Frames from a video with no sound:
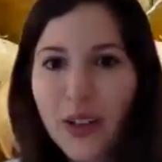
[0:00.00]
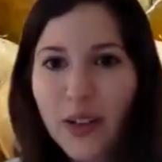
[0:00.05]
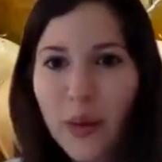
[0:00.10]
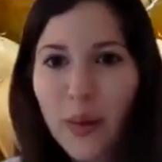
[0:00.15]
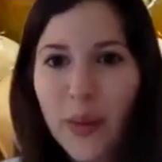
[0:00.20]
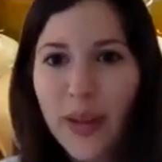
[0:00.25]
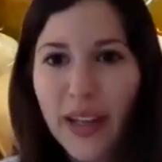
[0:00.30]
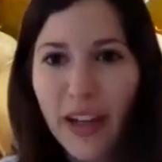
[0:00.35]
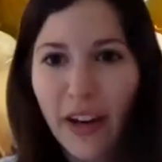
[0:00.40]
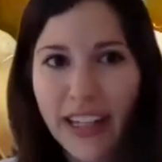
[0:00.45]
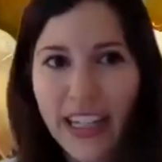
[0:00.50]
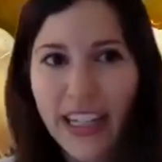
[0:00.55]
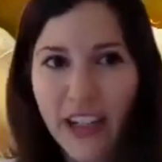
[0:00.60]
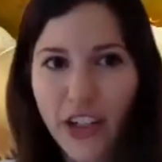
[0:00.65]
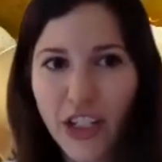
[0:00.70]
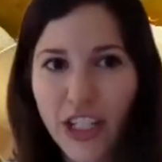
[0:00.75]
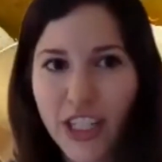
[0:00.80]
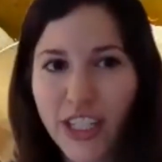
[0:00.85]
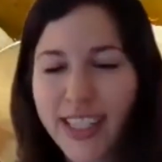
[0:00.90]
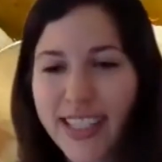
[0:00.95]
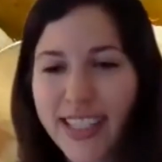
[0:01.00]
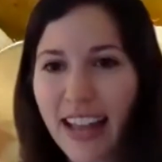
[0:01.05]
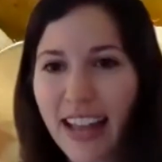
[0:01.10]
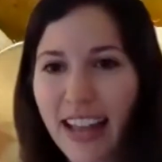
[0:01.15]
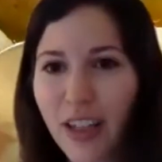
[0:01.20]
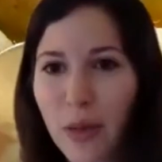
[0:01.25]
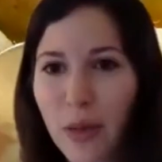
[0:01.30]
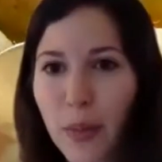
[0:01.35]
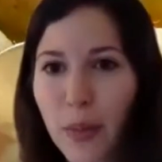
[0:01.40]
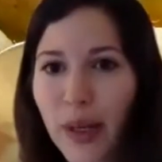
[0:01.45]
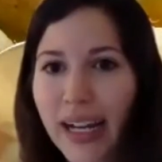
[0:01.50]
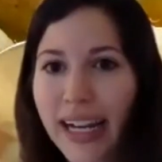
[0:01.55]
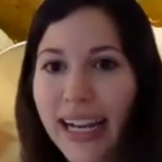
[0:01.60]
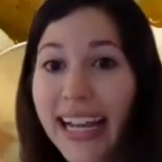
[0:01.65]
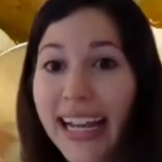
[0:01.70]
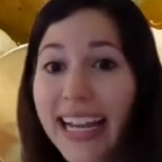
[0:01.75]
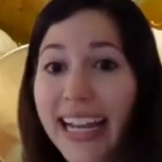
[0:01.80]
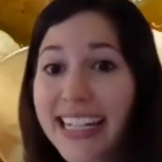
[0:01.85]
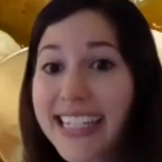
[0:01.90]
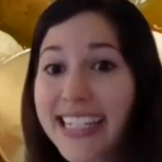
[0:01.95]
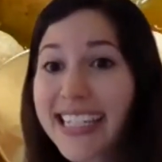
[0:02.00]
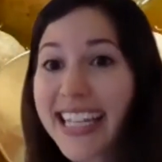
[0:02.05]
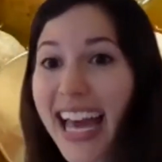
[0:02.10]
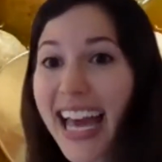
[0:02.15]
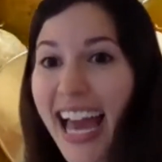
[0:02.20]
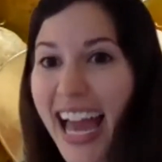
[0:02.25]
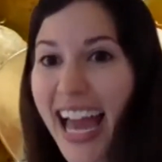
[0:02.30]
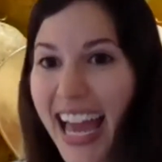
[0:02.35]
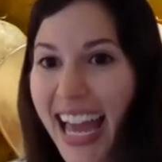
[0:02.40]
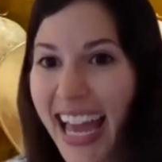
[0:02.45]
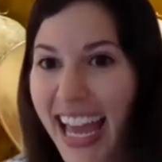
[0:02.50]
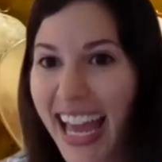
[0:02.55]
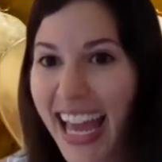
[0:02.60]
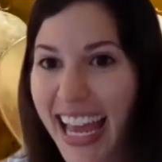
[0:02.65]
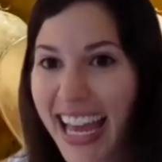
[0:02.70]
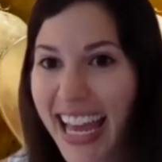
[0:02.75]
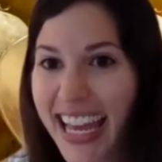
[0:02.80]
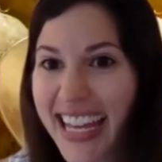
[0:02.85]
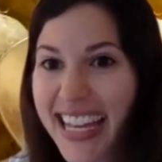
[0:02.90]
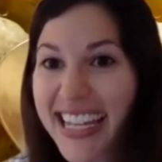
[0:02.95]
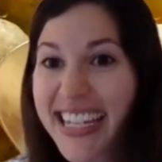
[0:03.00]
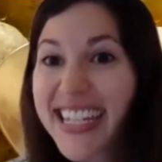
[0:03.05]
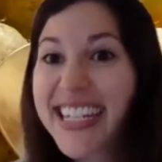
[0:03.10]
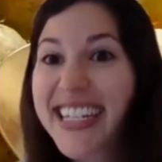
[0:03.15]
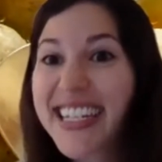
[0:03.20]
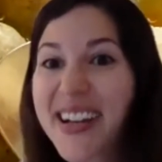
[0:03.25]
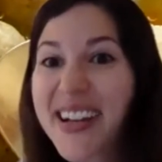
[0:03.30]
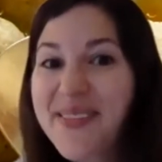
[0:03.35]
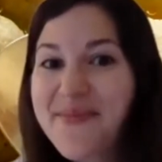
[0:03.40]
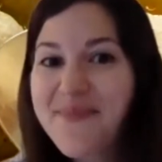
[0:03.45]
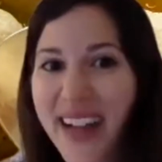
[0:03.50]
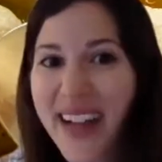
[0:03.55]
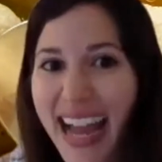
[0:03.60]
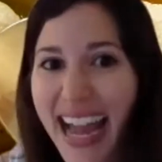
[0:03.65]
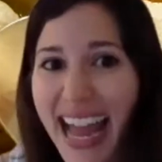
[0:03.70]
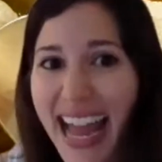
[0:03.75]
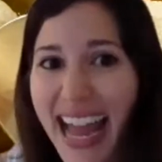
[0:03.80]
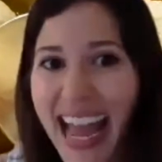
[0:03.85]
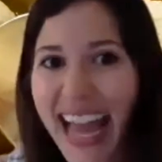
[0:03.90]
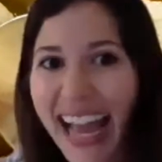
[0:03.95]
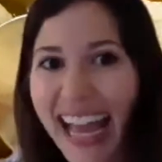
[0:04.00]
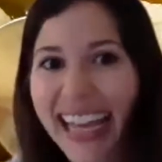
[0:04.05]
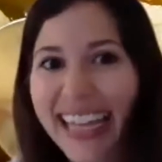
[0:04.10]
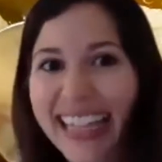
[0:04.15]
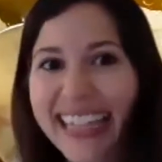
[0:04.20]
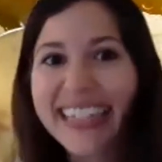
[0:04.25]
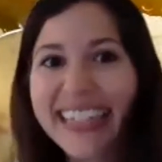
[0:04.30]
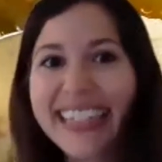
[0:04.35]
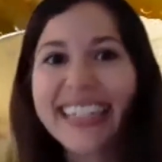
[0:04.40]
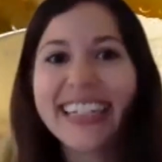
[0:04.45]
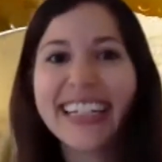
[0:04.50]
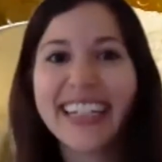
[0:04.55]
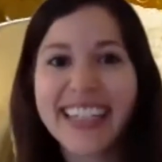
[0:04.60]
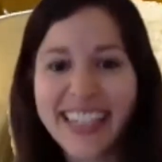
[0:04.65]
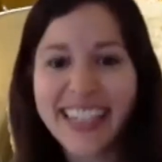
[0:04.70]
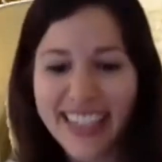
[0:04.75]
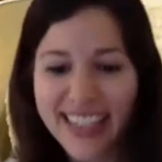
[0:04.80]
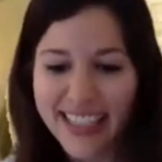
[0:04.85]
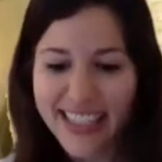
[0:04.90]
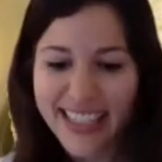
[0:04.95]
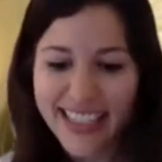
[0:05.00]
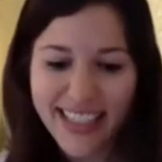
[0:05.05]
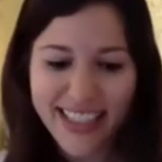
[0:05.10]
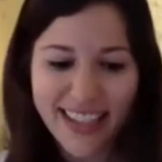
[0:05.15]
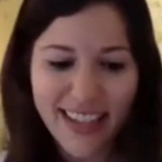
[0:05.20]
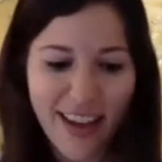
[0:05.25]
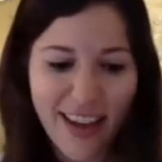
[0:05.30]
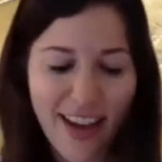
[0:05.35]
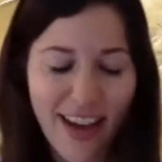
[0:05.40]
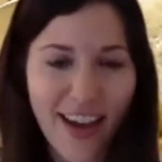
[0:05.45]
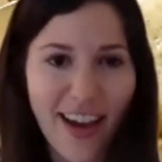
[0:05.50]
We are here to celebrate Shabbat. So,